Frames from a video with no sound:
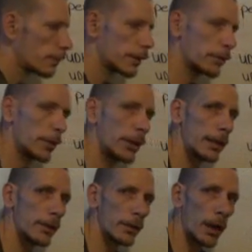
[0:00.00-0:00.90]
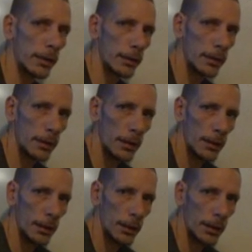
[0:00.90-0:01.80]
but really you're not.
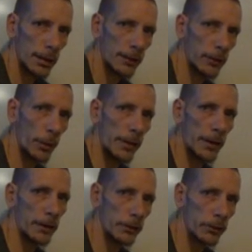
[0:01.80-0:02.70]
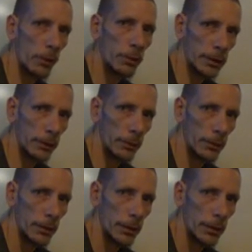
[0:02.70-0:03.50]
That's the way they're controlling you.